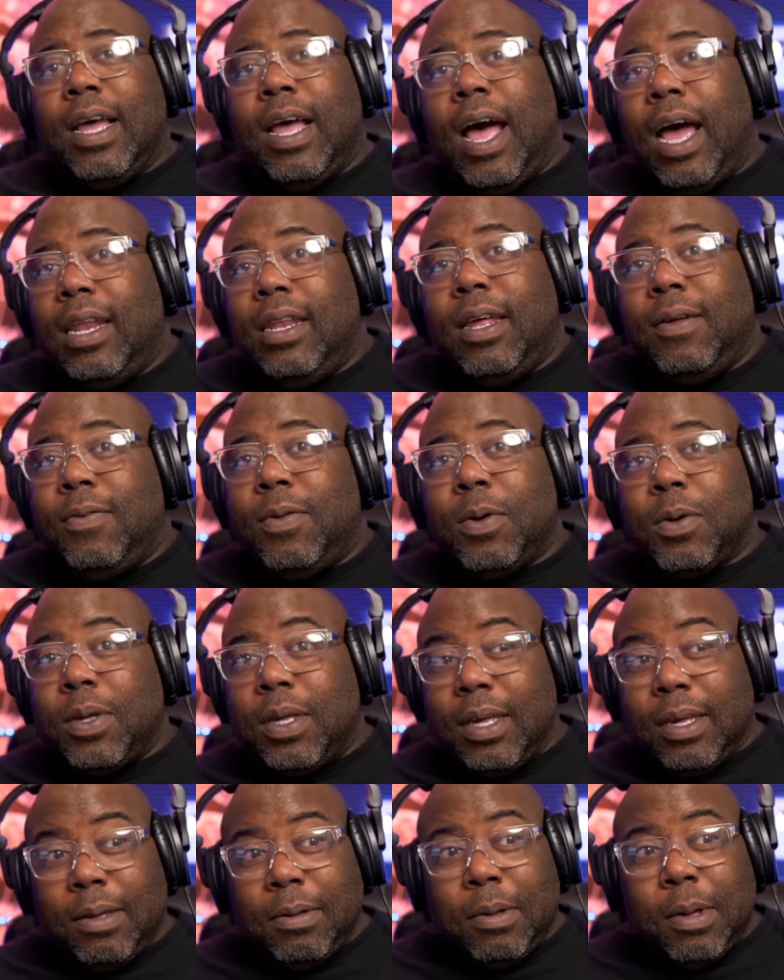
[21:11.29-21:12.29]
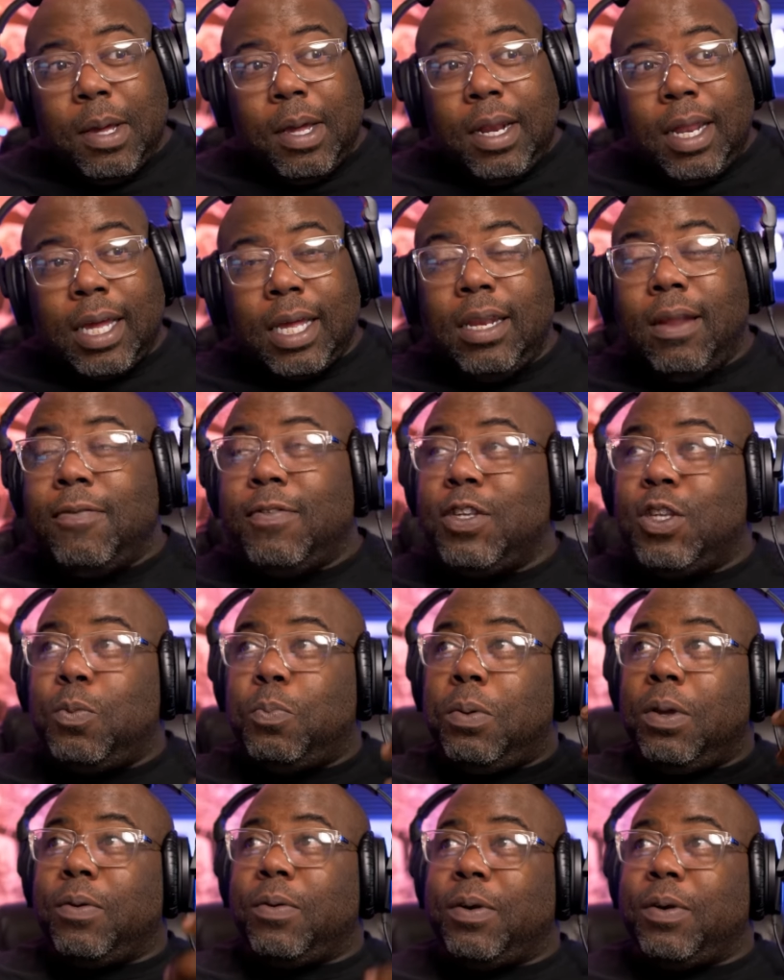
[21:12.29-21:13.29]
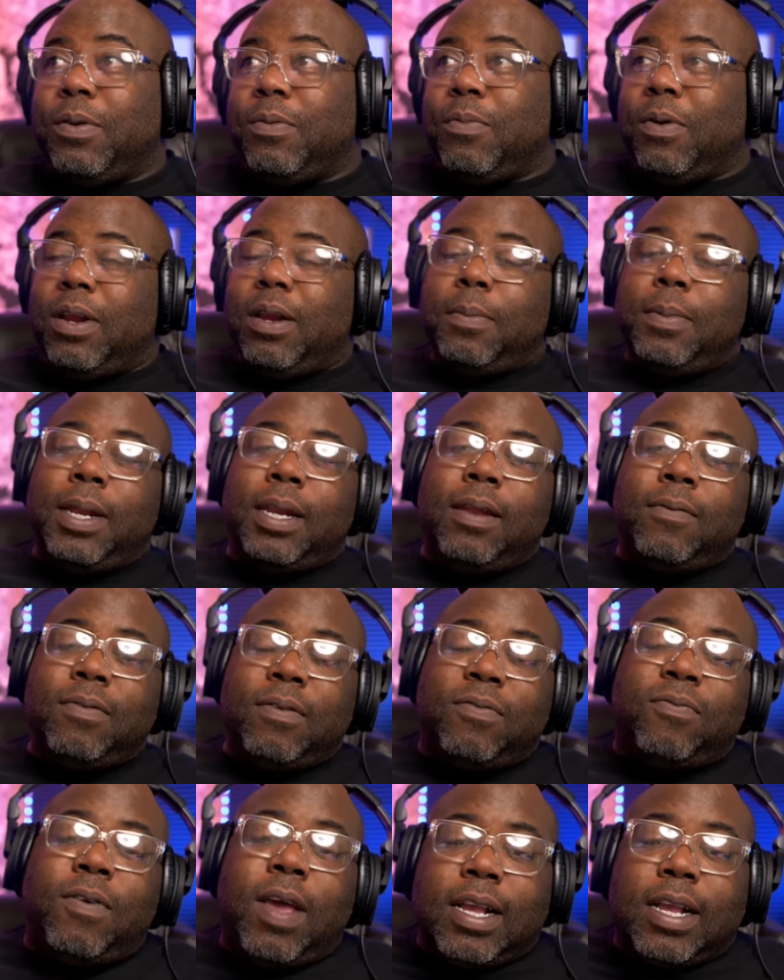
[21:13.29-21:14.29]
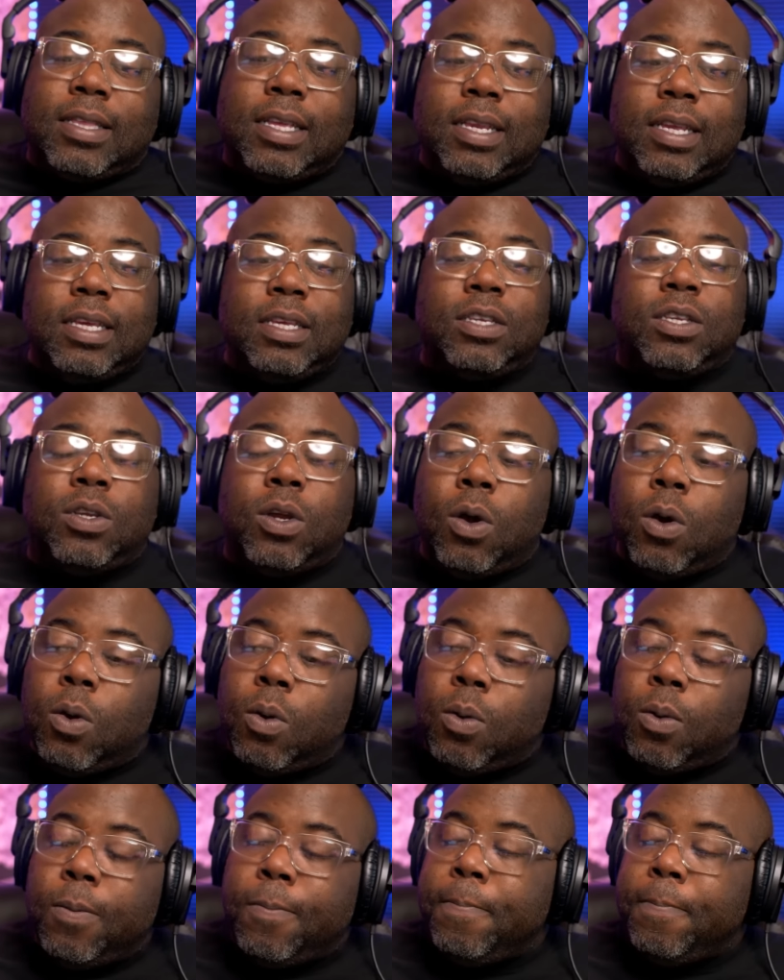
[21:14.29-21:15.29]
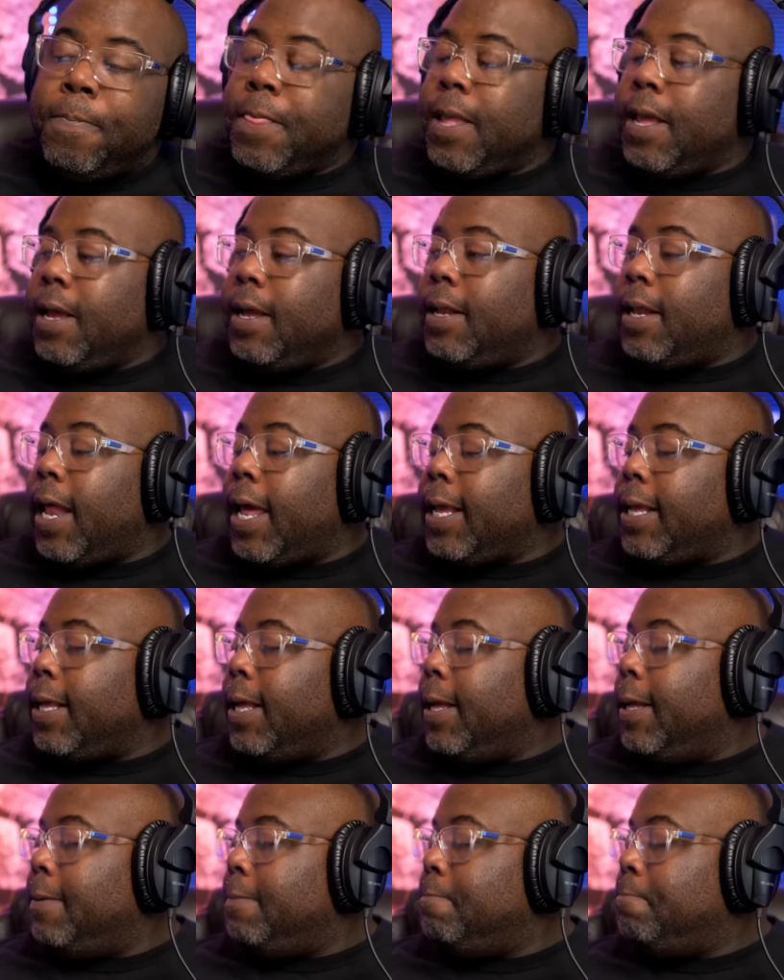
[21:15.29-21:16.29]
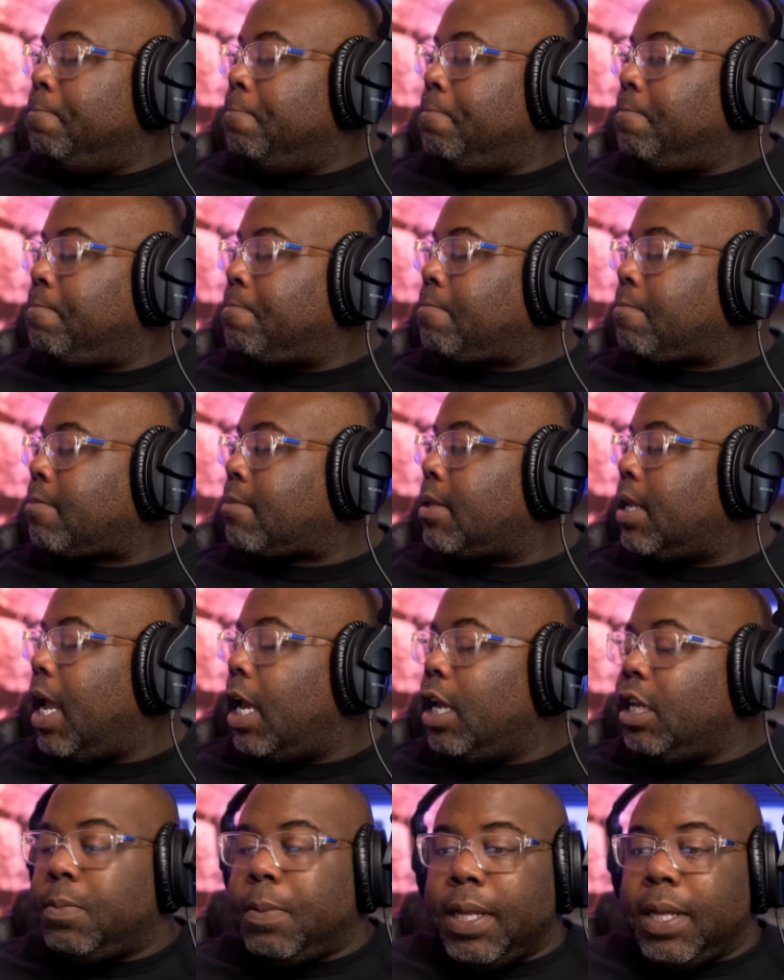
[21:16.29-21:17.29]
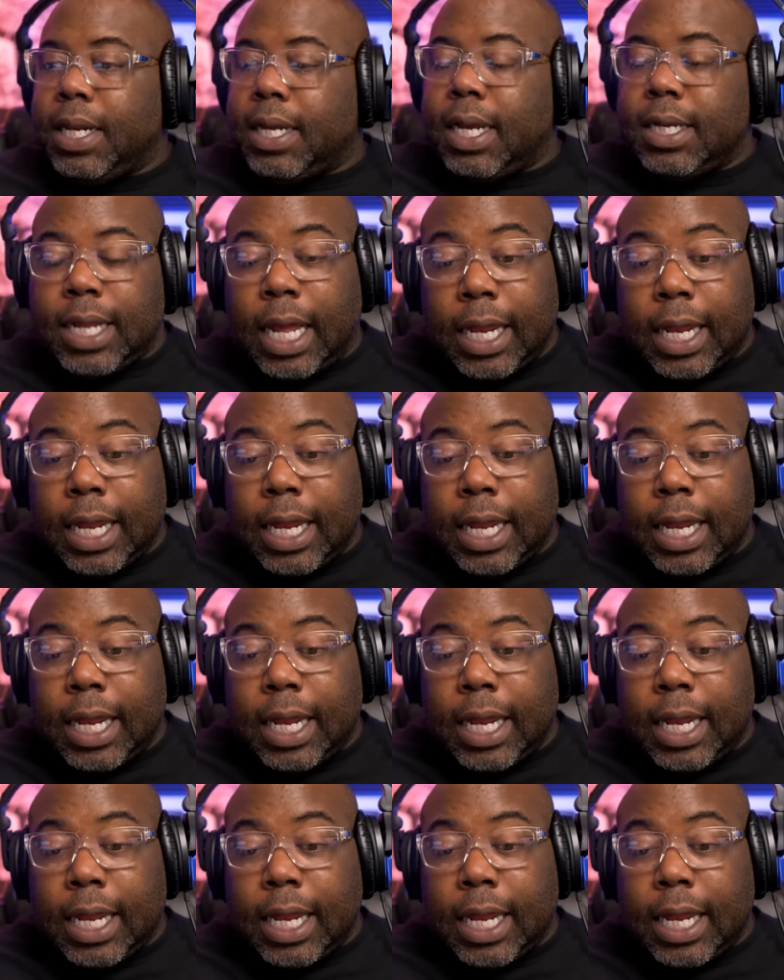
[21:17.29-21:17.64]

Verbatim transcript: I love Lowkey. Like, I love his spirit, right? I mean, I love the fact that he's so, like, um, let me explain it, guys.